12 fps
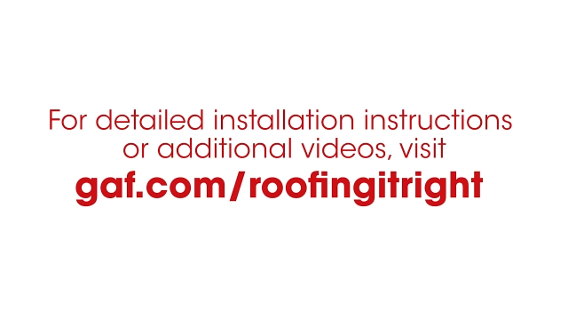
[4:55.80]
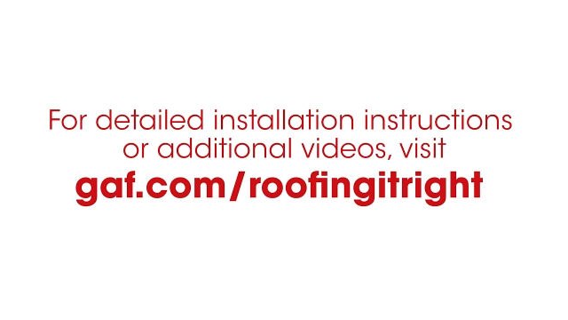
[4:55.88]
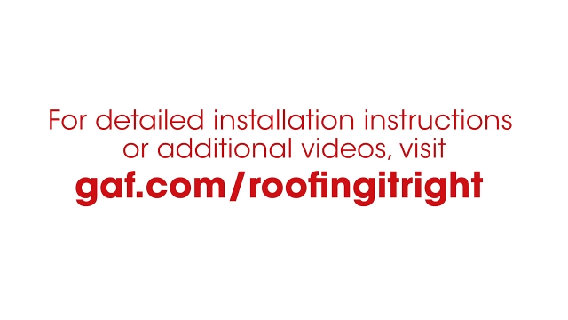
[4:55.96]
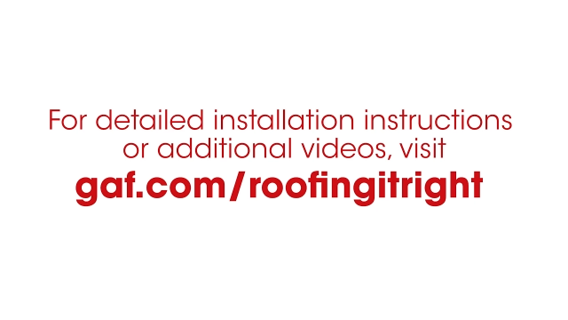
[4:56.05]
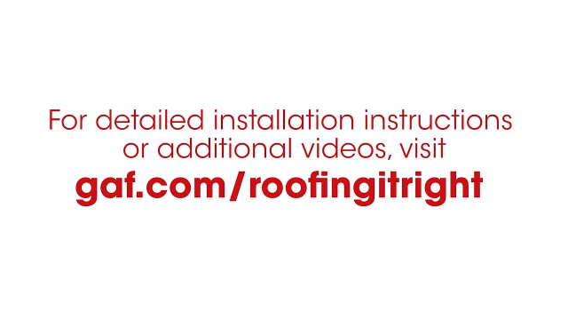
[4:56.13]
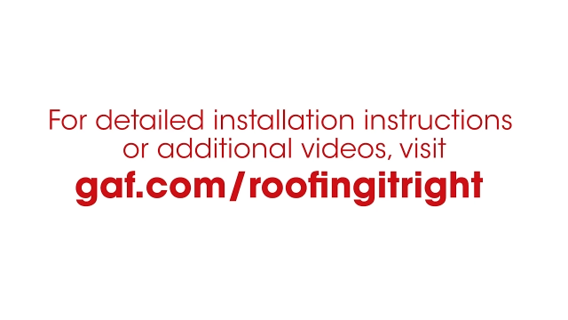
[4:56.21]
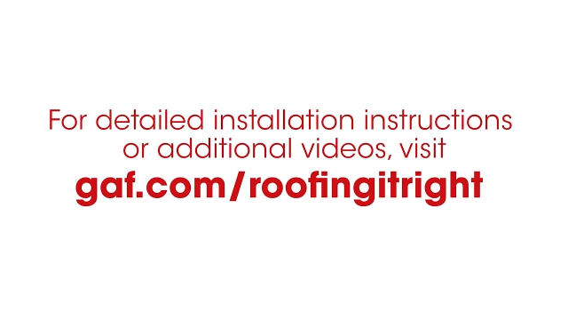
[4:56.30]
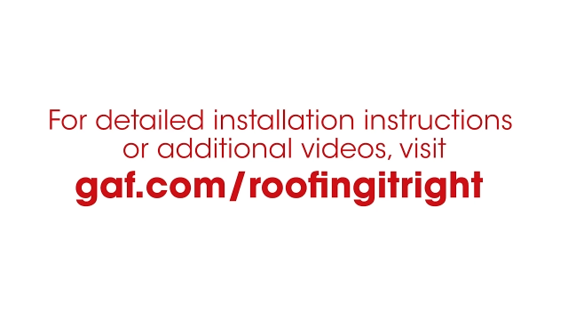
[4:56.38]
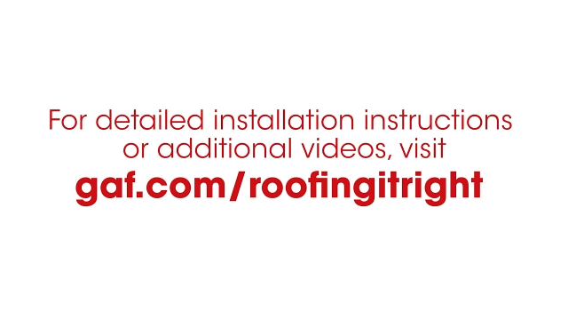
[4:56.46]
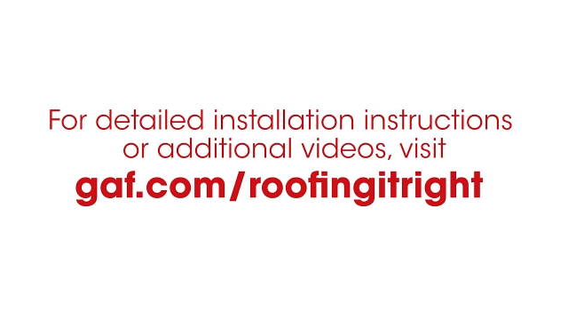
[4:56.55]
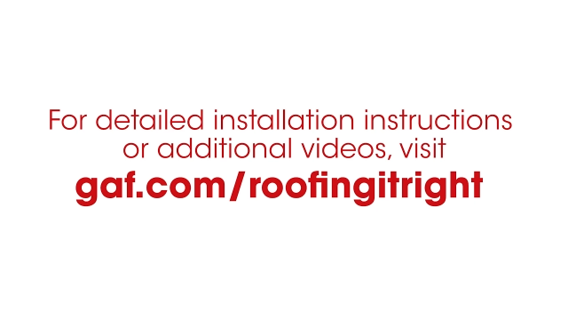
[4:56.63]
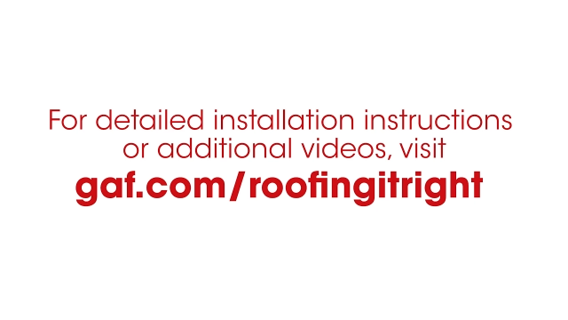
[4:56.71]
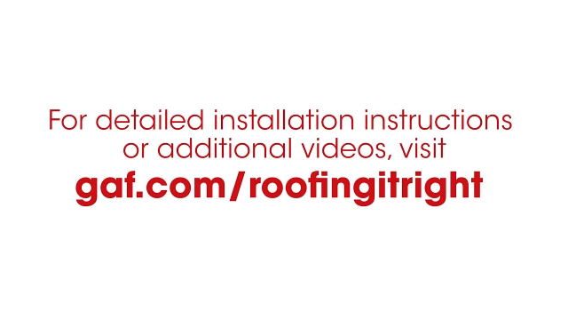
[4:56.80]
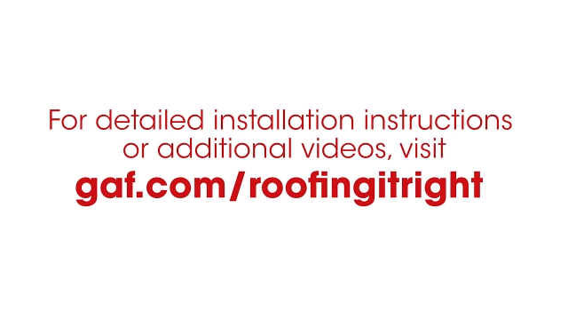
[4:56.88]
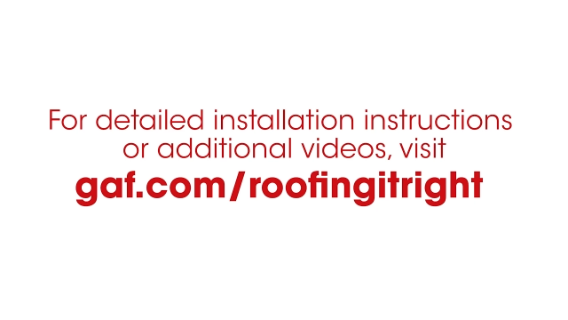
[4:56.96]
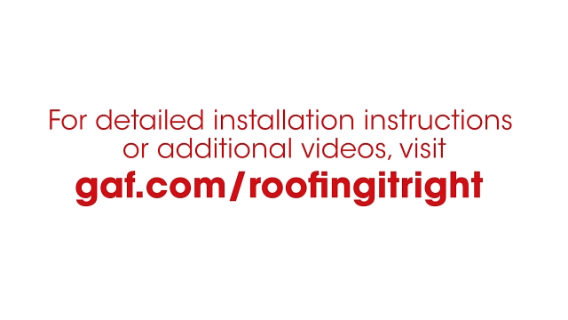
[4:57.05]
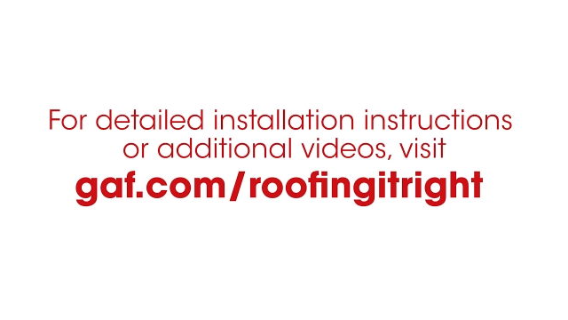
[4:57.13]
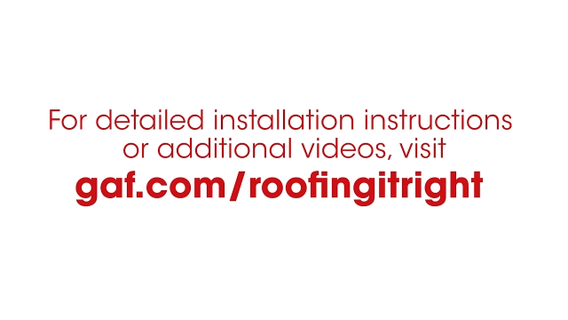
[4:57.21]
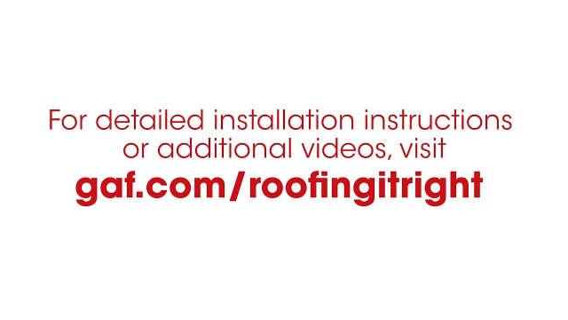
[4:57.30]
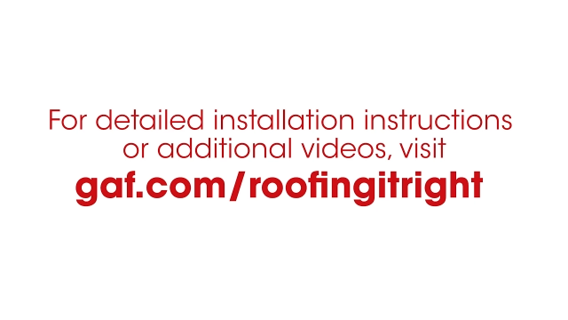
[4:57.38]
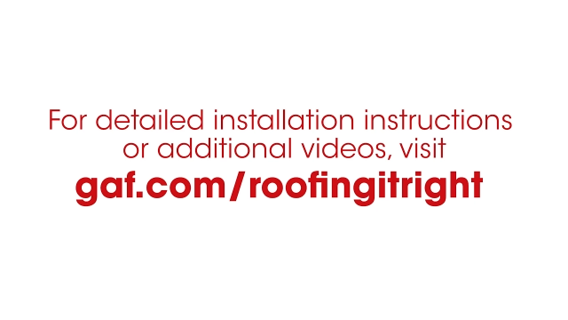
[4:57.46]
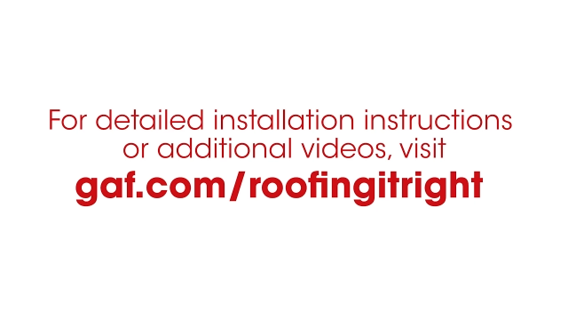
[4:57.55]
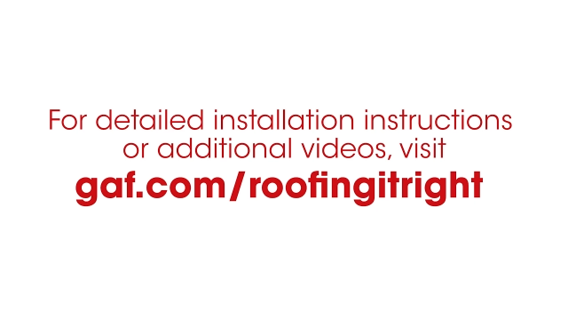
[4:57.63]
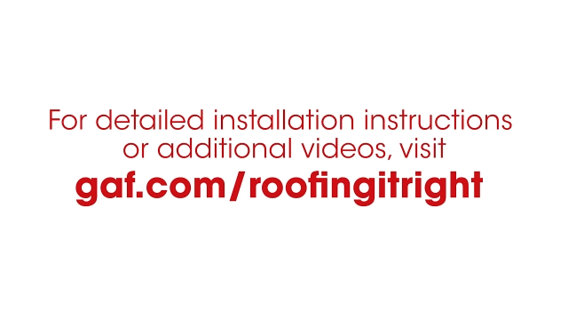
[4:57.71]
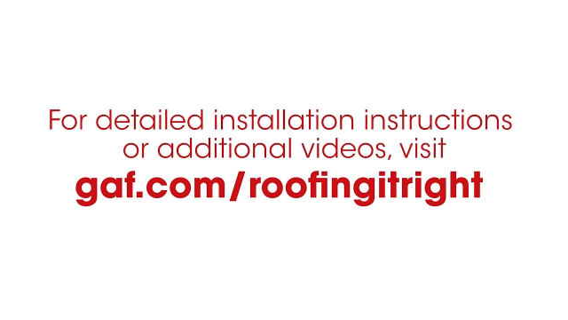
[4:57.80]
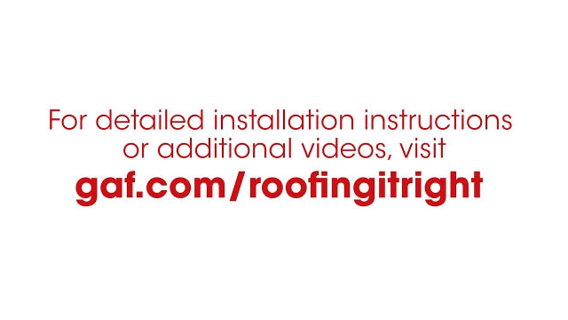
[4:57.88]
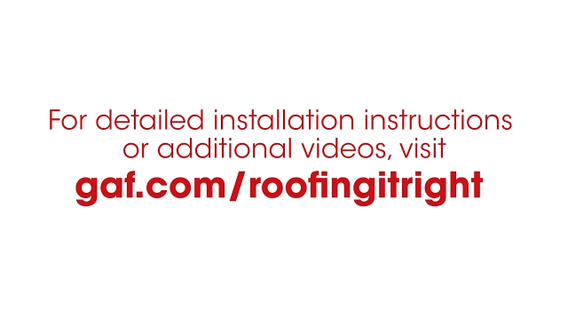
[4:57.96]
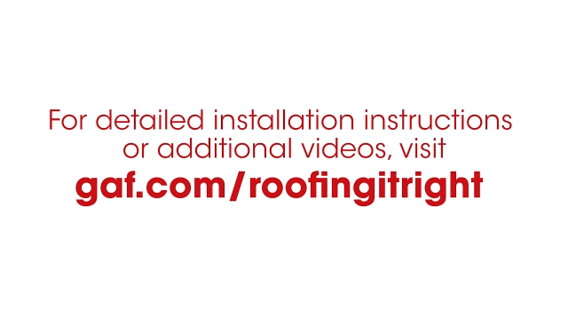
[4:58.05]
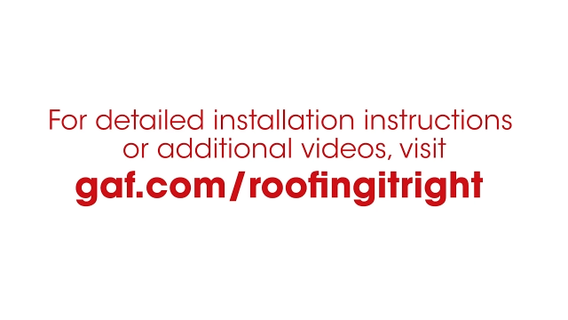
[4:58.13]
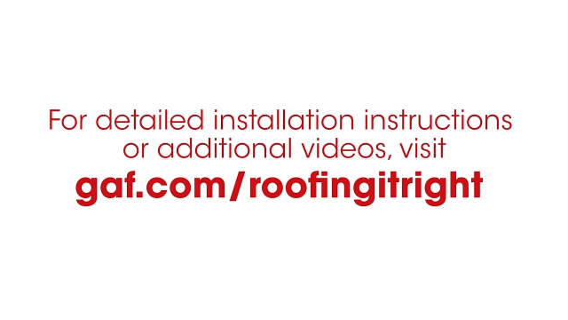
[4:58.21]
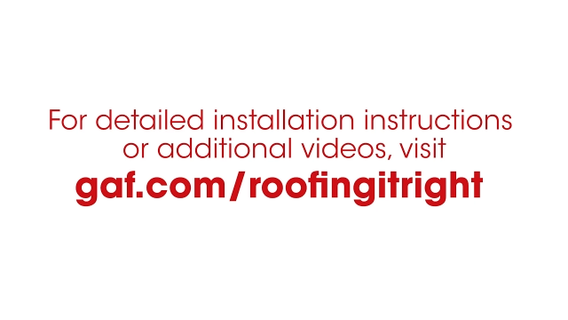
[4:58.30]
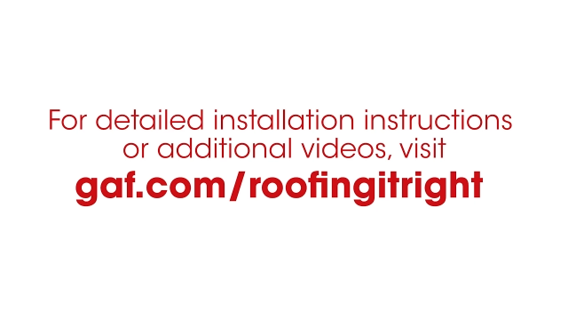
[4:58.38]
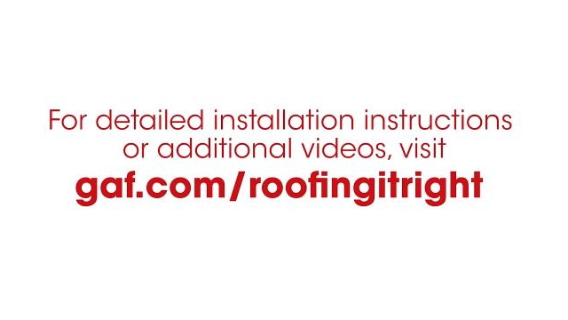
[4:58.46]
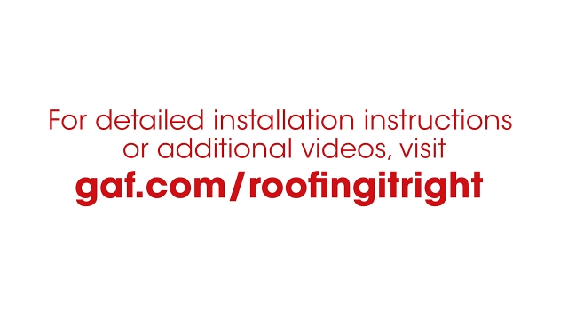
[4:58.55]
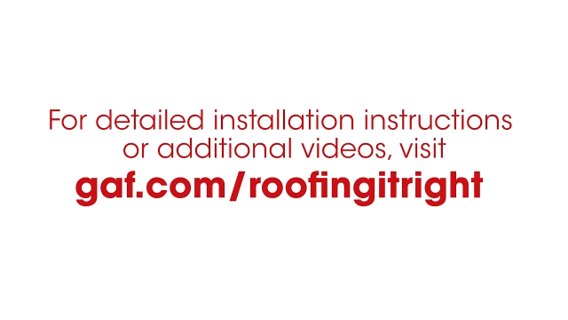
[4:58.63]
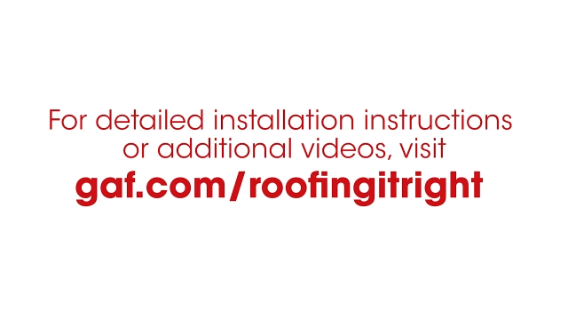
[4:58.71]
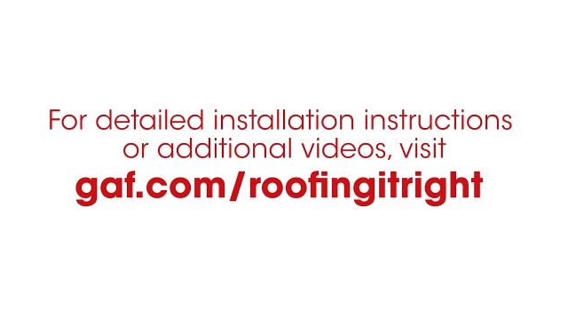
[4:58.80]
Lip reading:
[unreadable: no face in view]